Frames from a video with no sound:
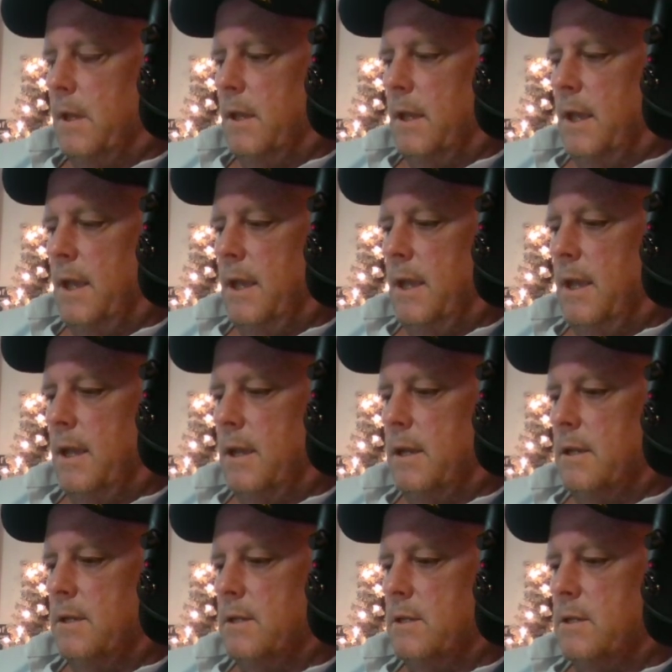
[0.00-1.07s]

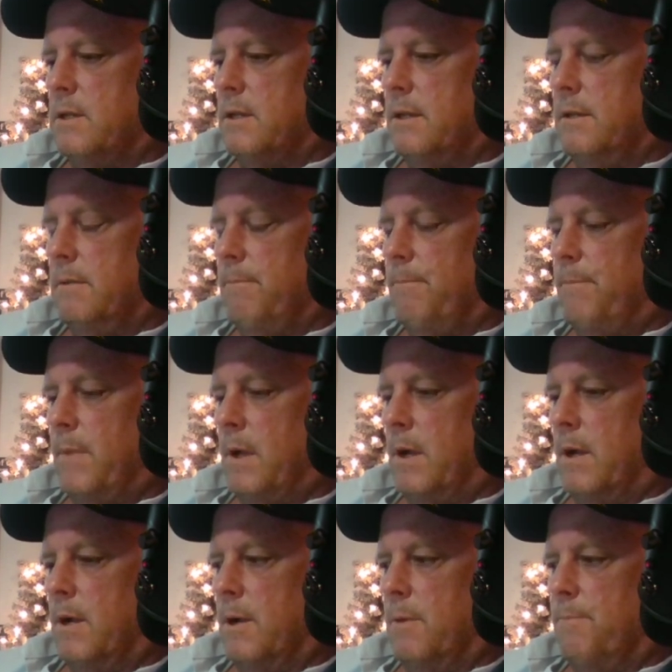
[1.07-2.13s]
And
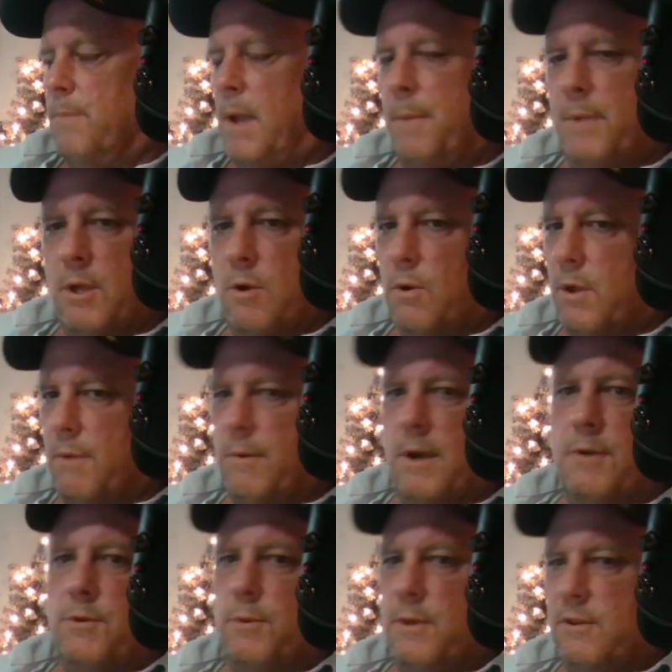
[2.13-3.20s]
I'll be going
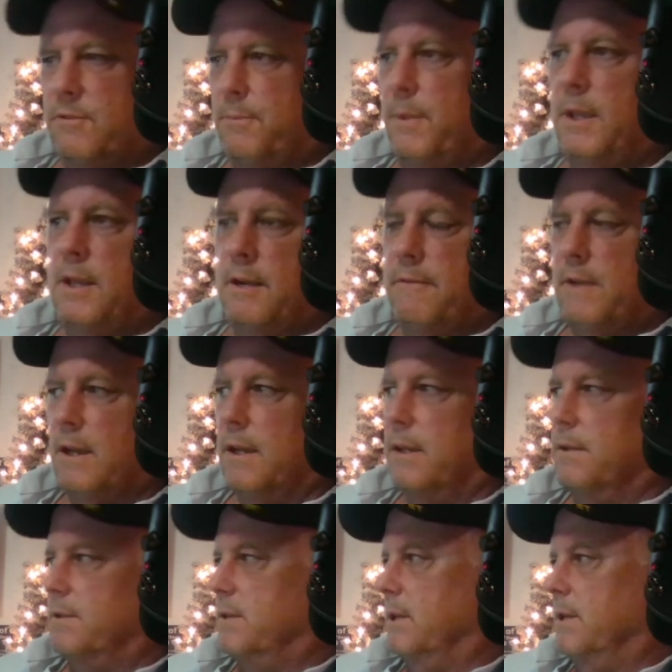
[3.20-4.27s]
around doing speaking
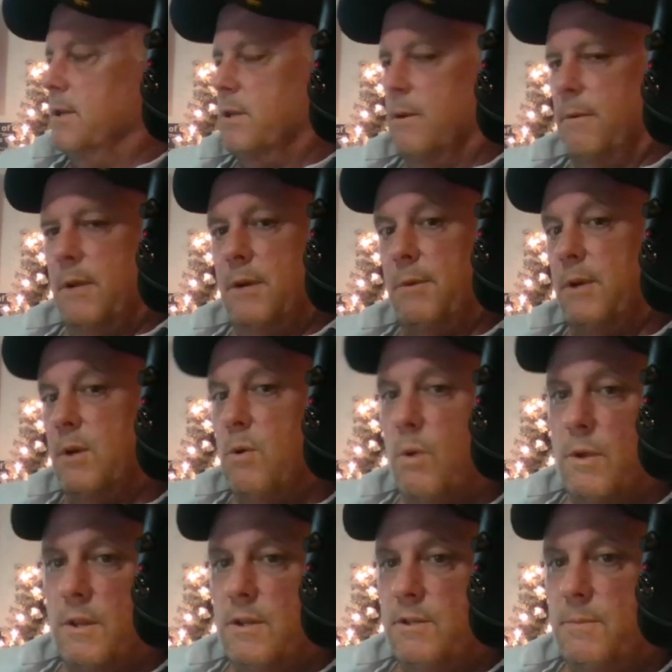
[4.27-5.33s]
events, and so I'm going to
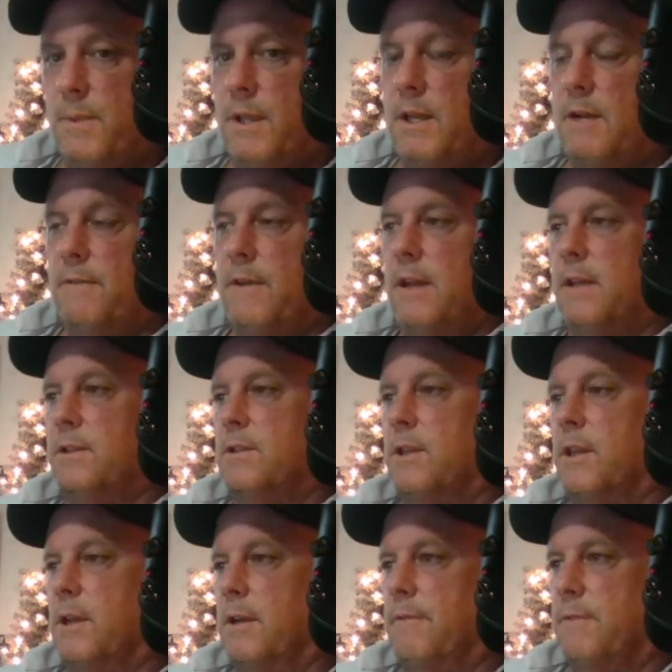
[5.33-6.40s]
record these speaking events
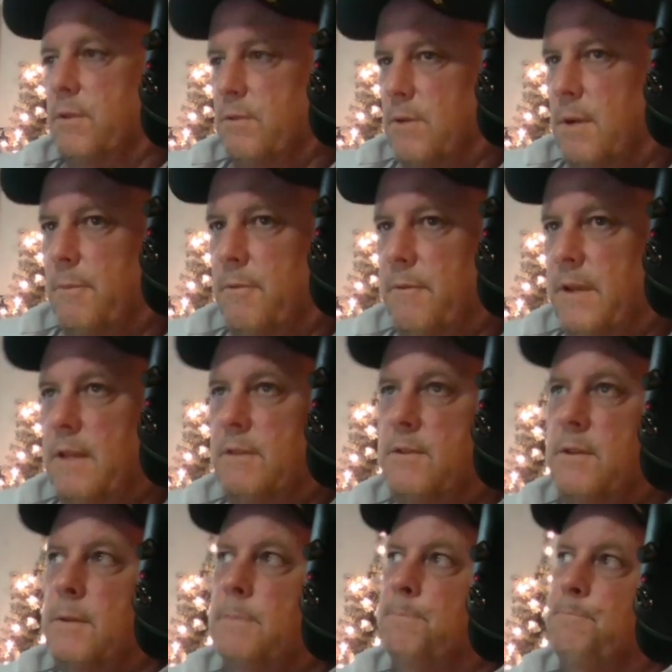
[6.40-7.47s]
at the different Trump events.